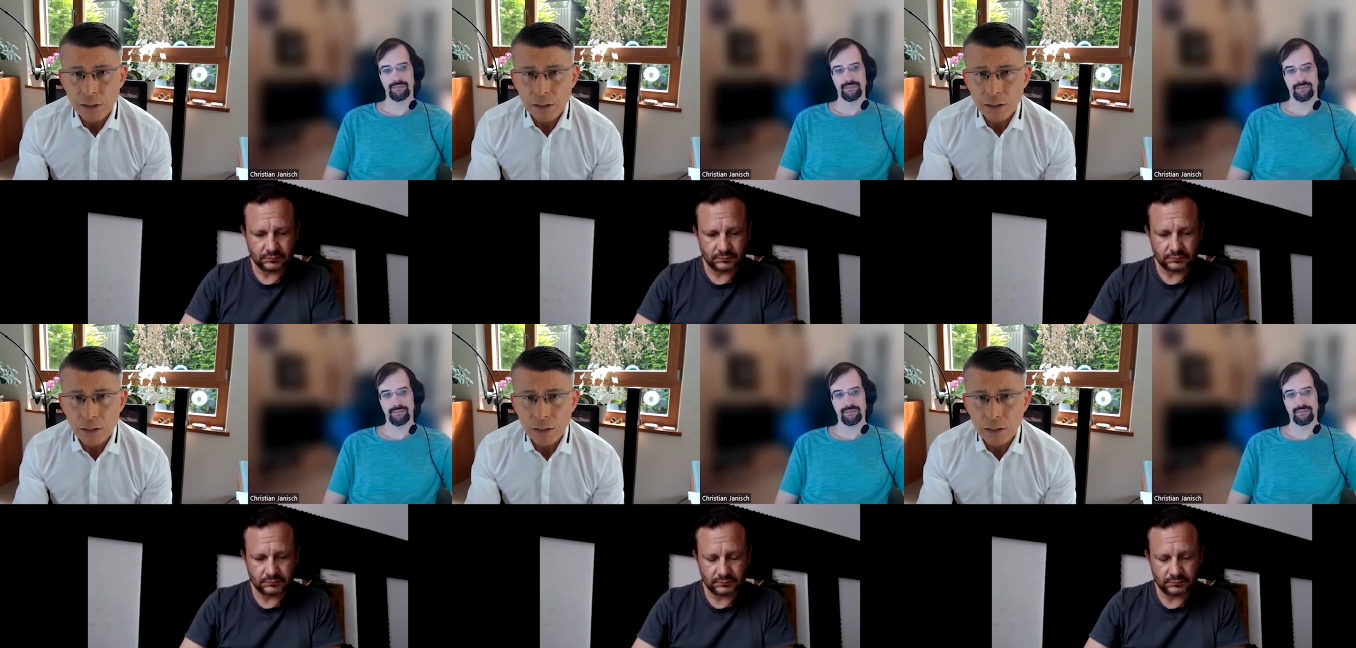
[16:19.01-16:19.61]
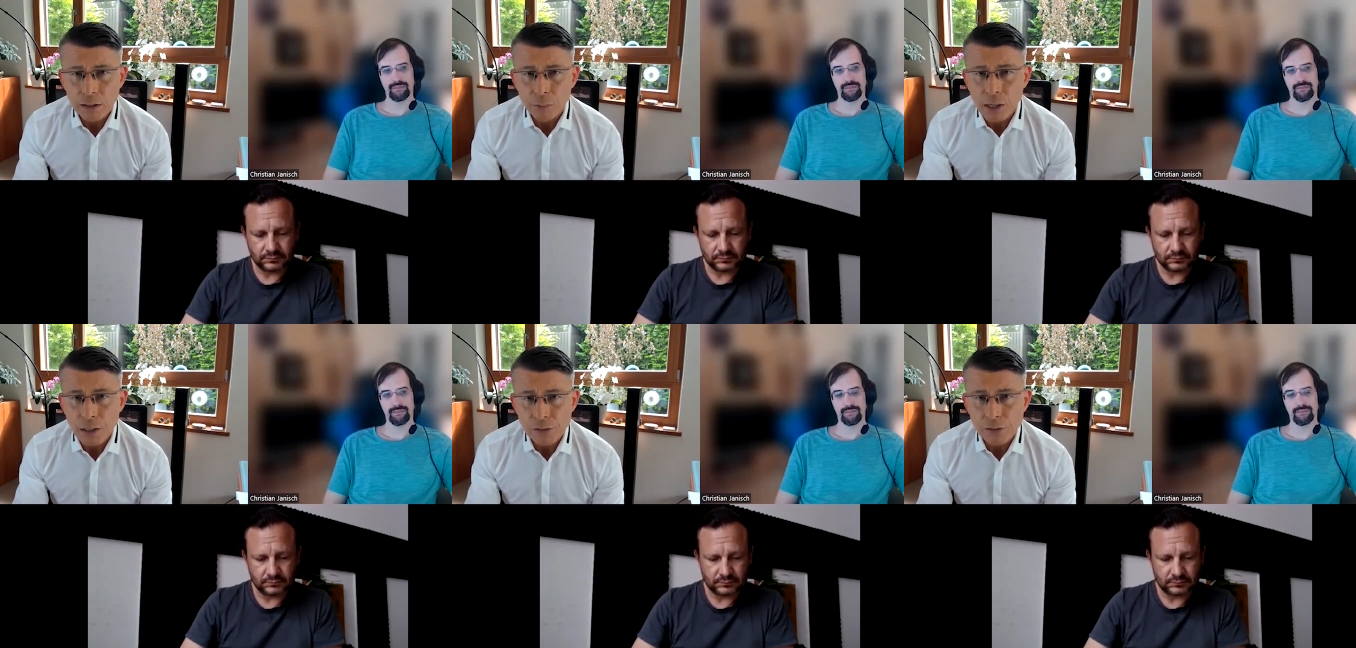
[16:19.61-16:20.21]
Speaker 1: in, in the
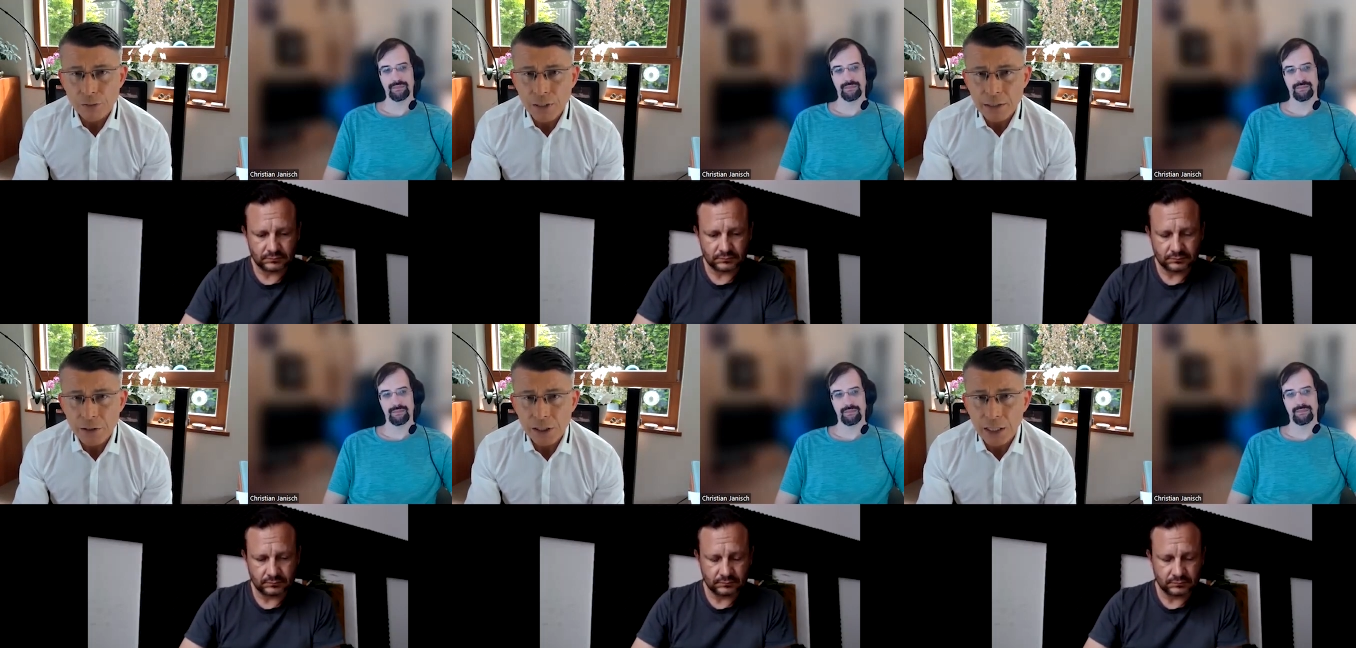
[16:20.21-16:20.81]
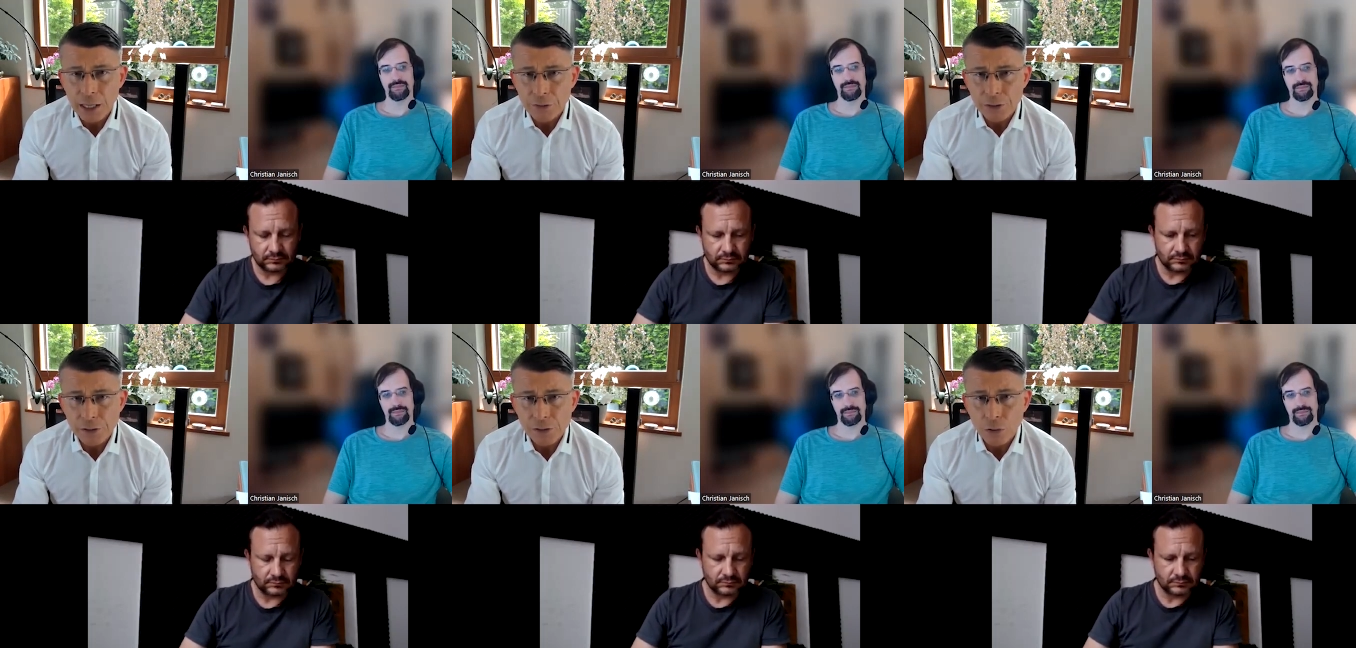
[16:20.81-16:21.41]
price of energy
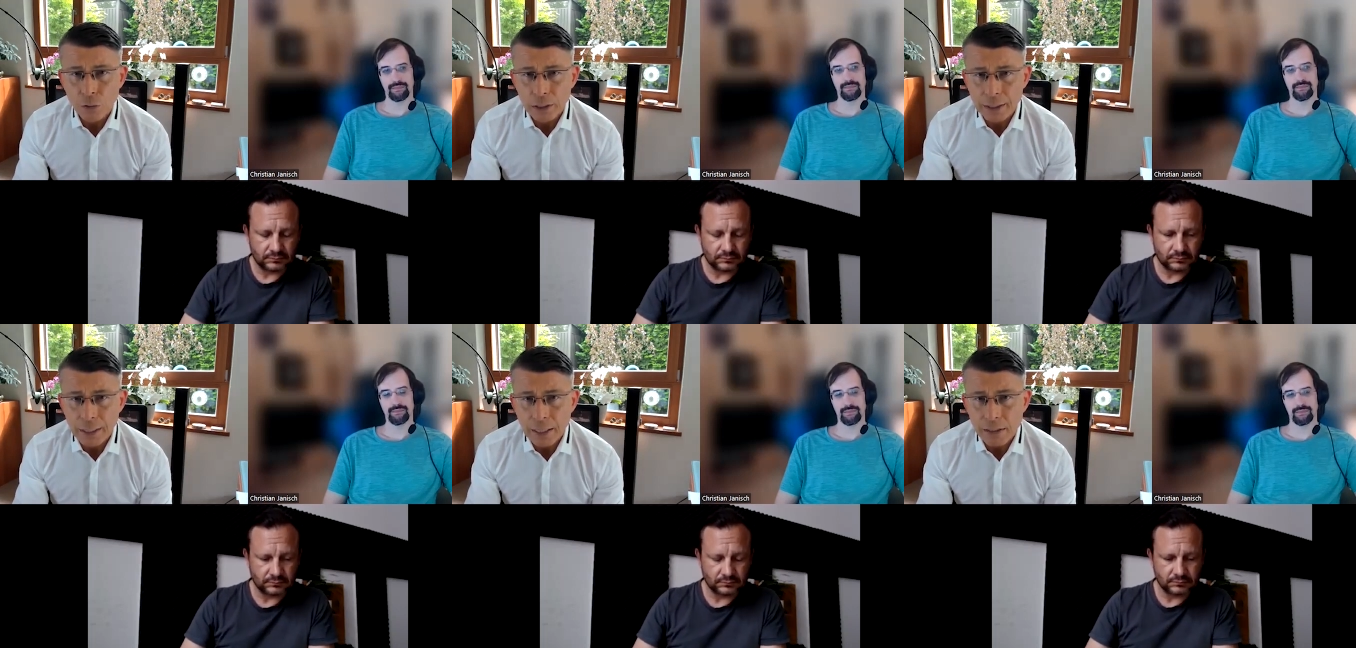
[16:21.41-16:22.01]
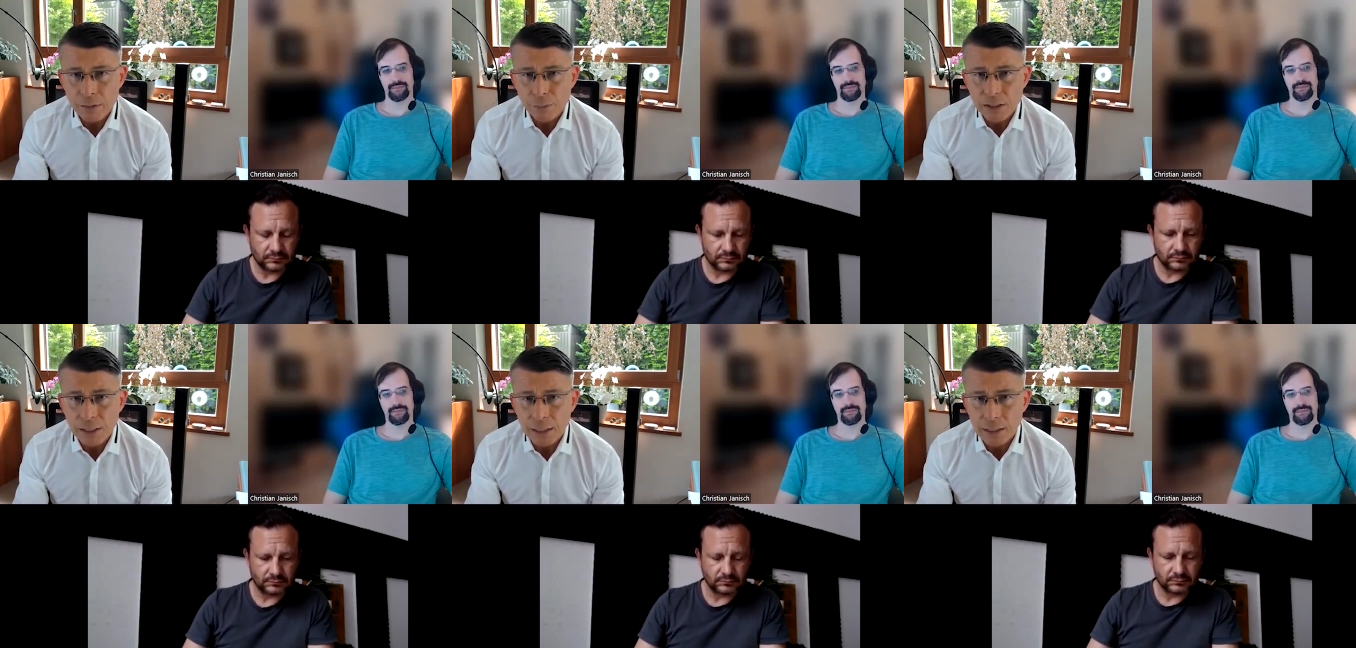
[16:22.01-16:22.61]
carriers, oil and gas,
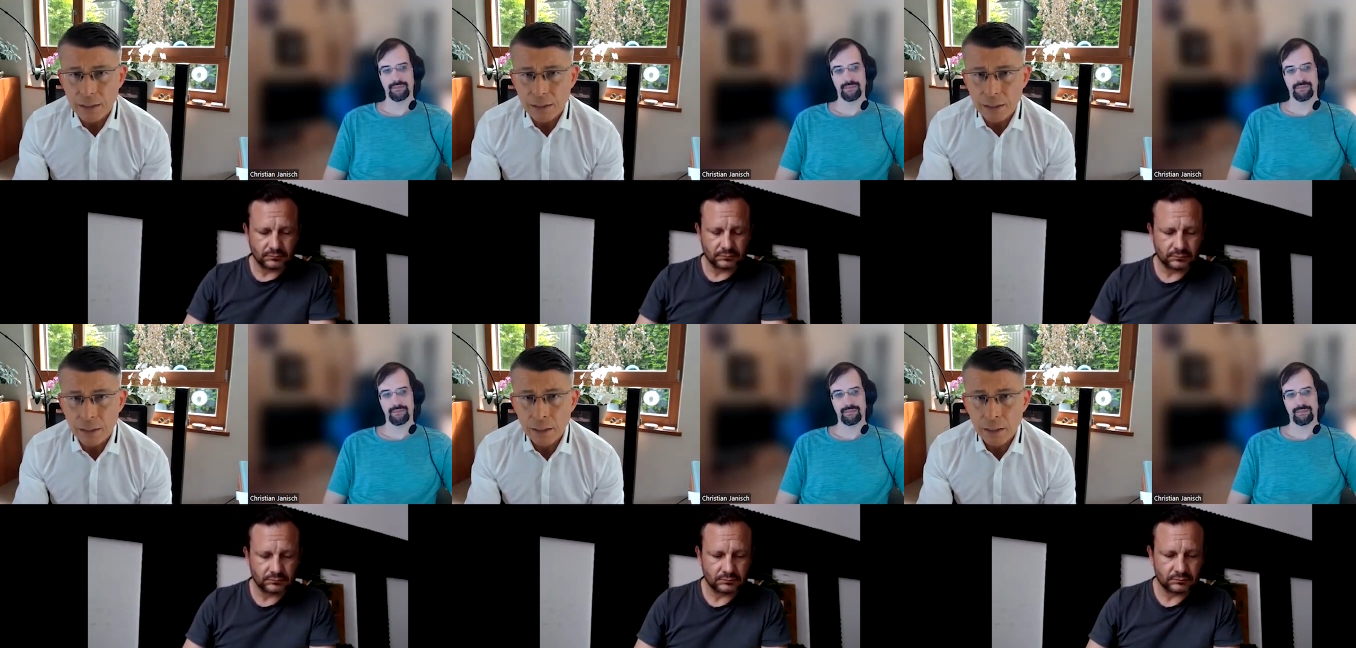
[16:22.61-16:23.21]
particularly.